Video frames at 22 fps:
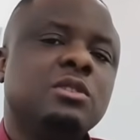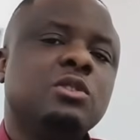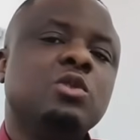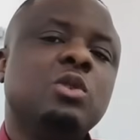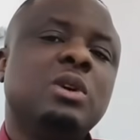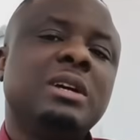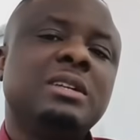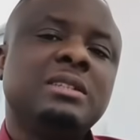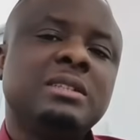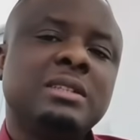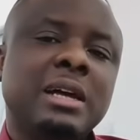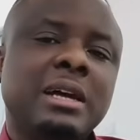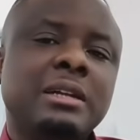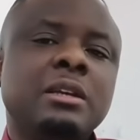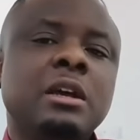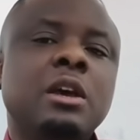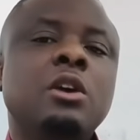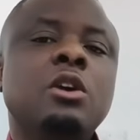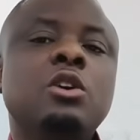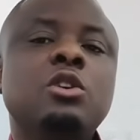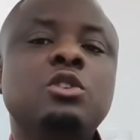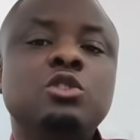You can start
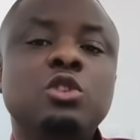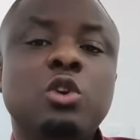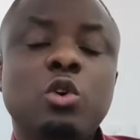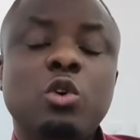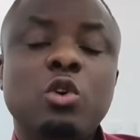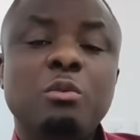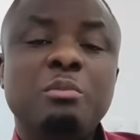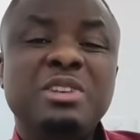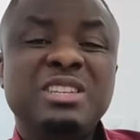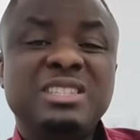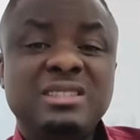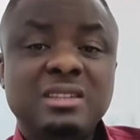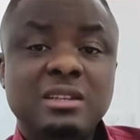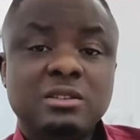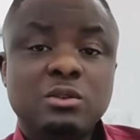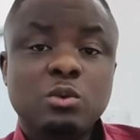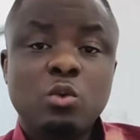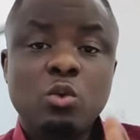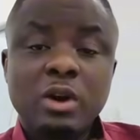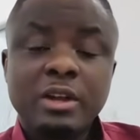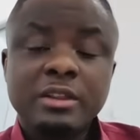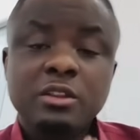your own business.
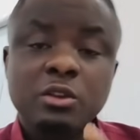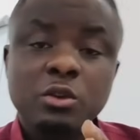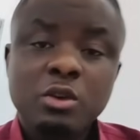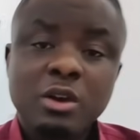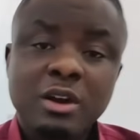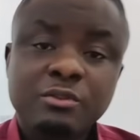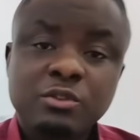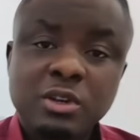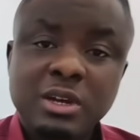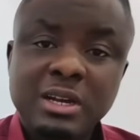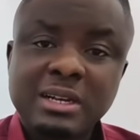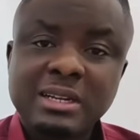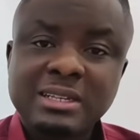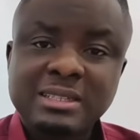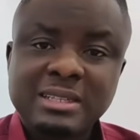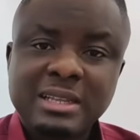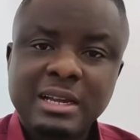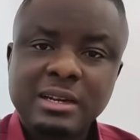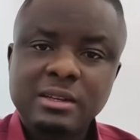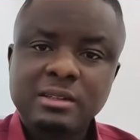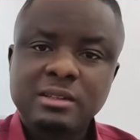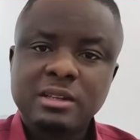One thing you have to
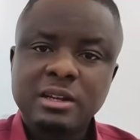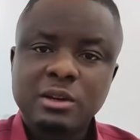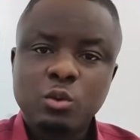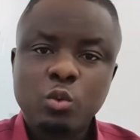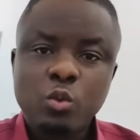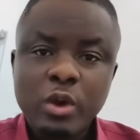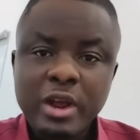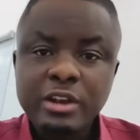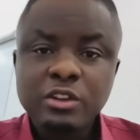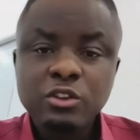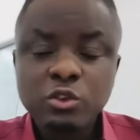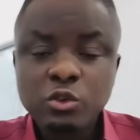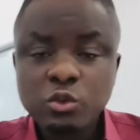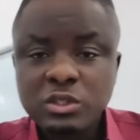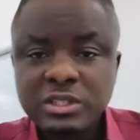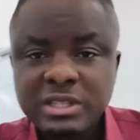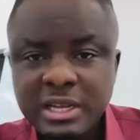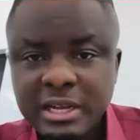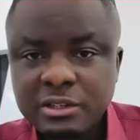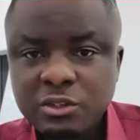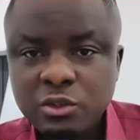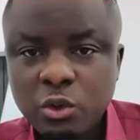understand is that when you
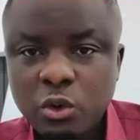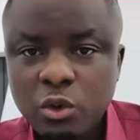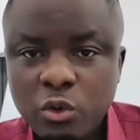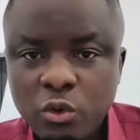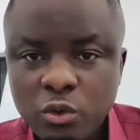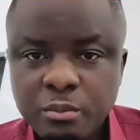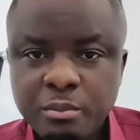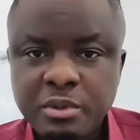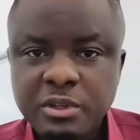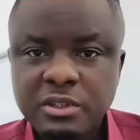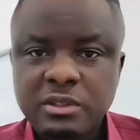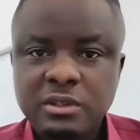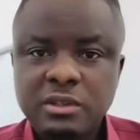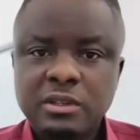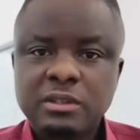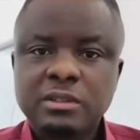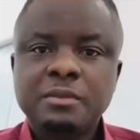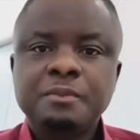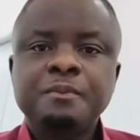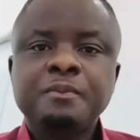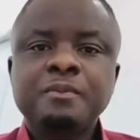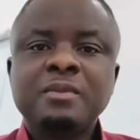start your own business,
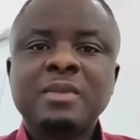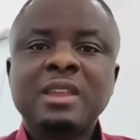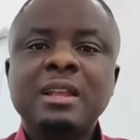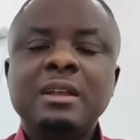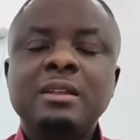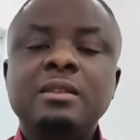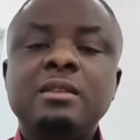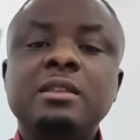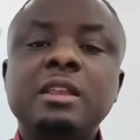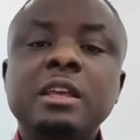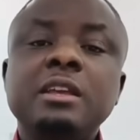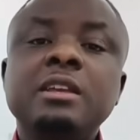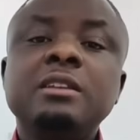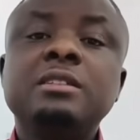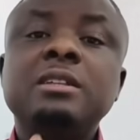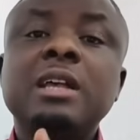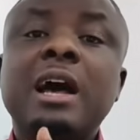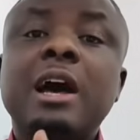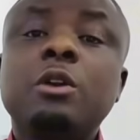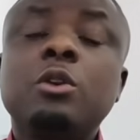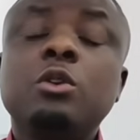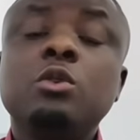things
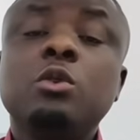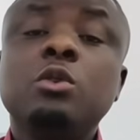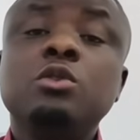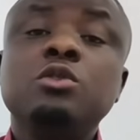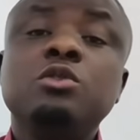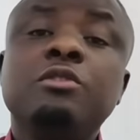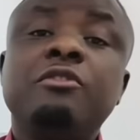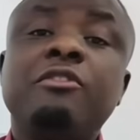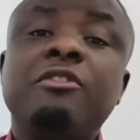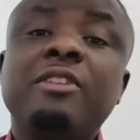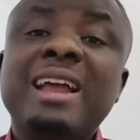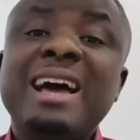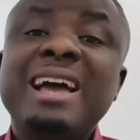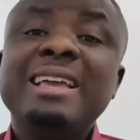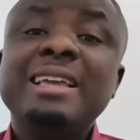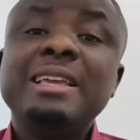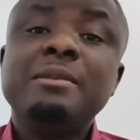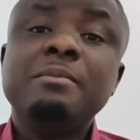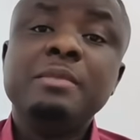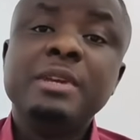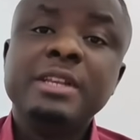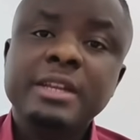are not going to fly
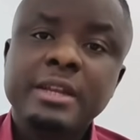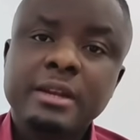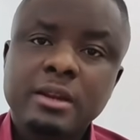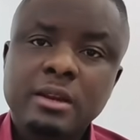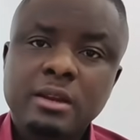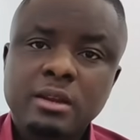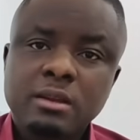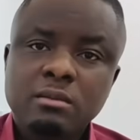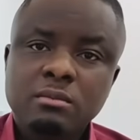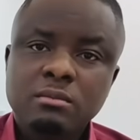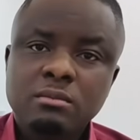immediately.